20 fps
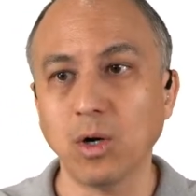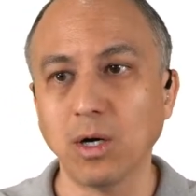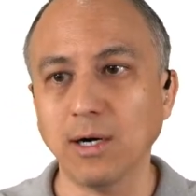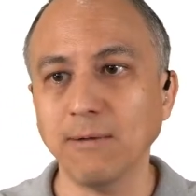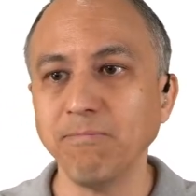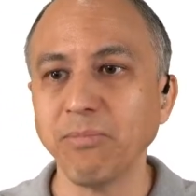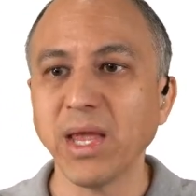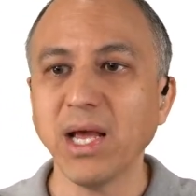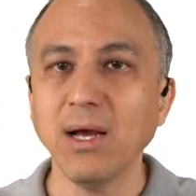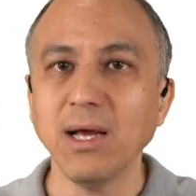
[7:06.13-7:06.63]

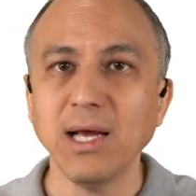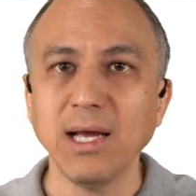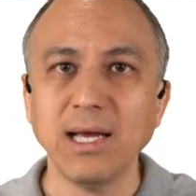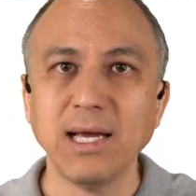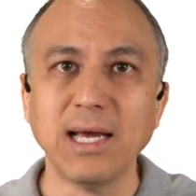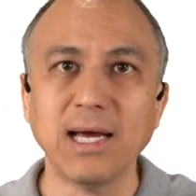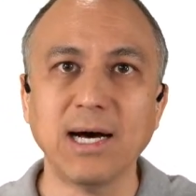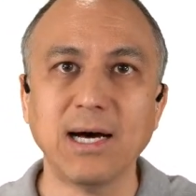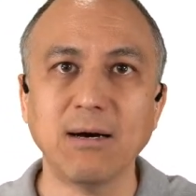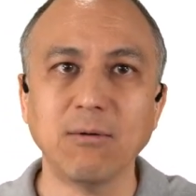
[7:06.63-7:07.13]
Or
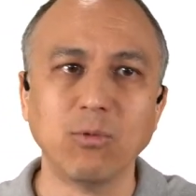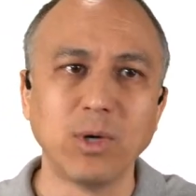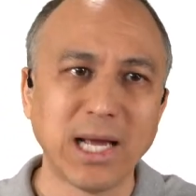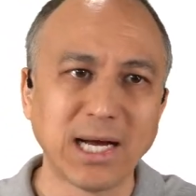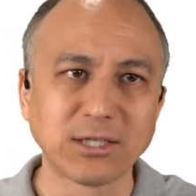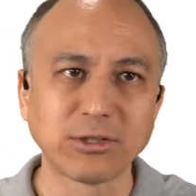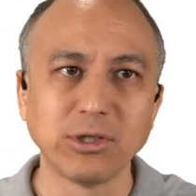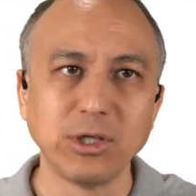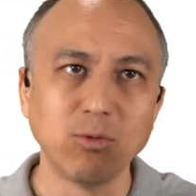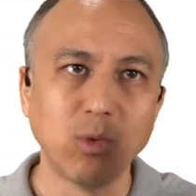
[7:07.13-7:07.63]

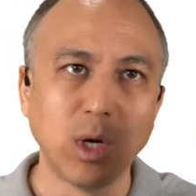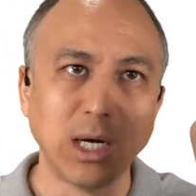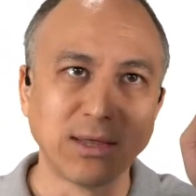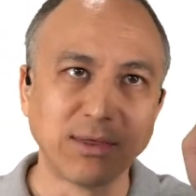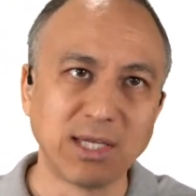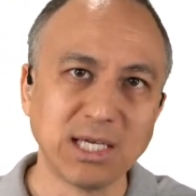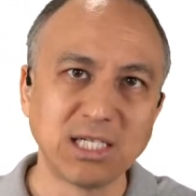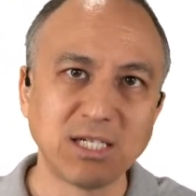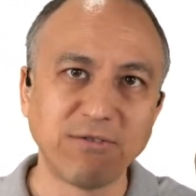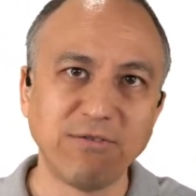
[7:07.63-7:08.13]
we actually
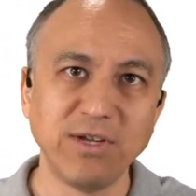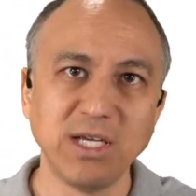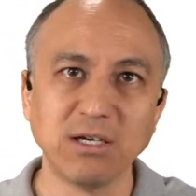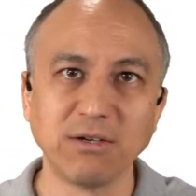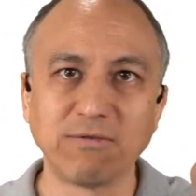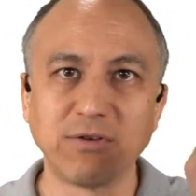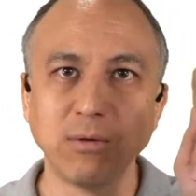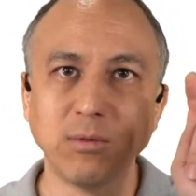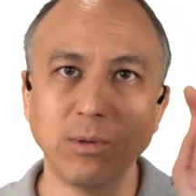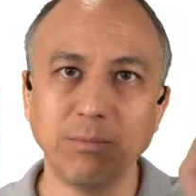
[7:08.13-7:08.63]
want this
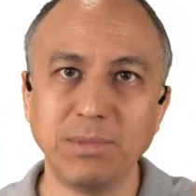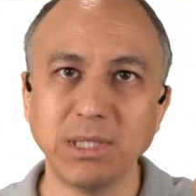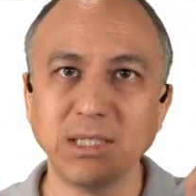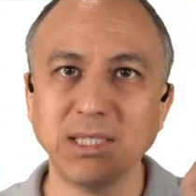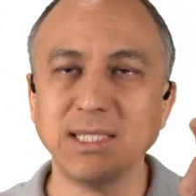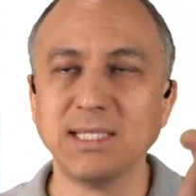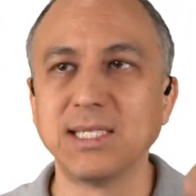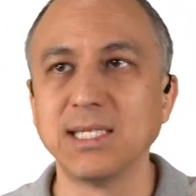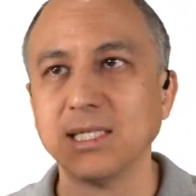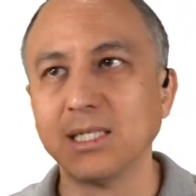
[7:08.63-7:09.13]
field from the
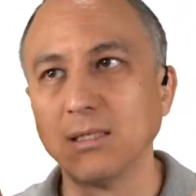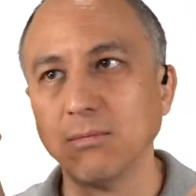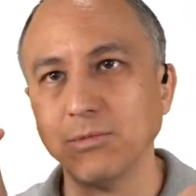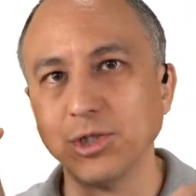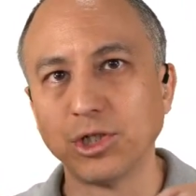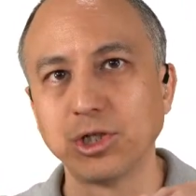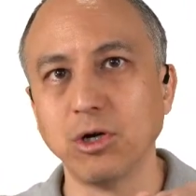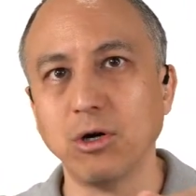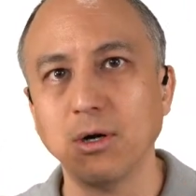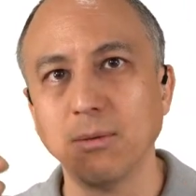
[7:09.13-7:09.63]
billing
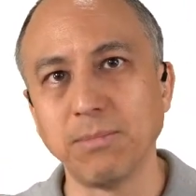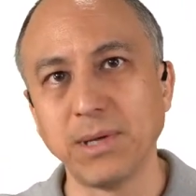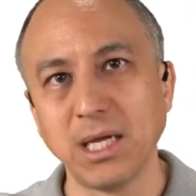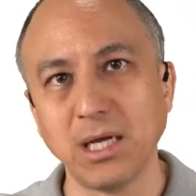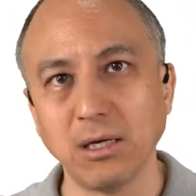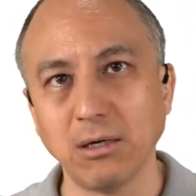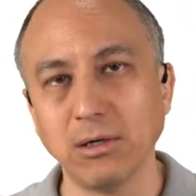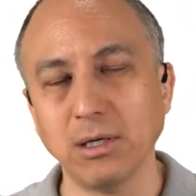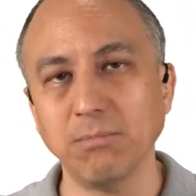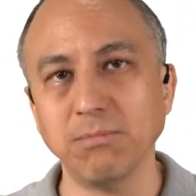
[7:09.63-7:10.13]
system to show up
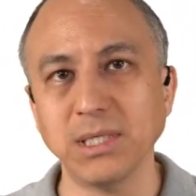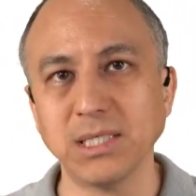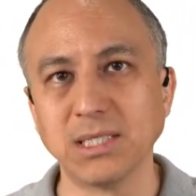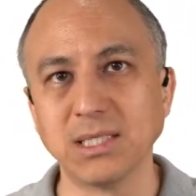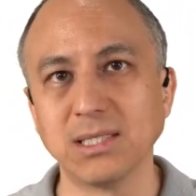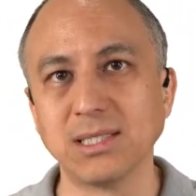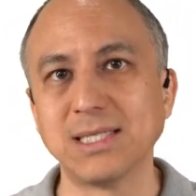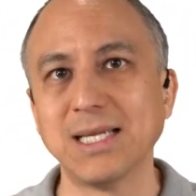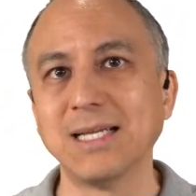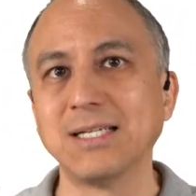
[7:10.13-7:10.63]
here in
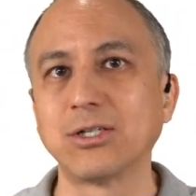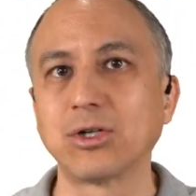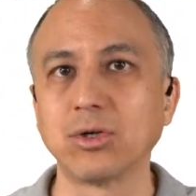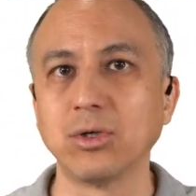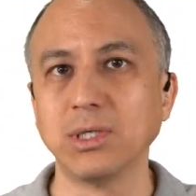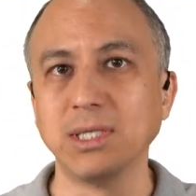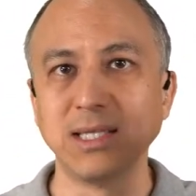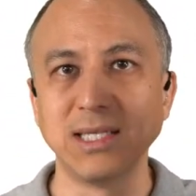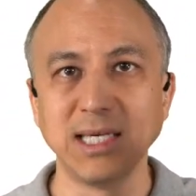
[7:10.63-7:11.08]
Business Central,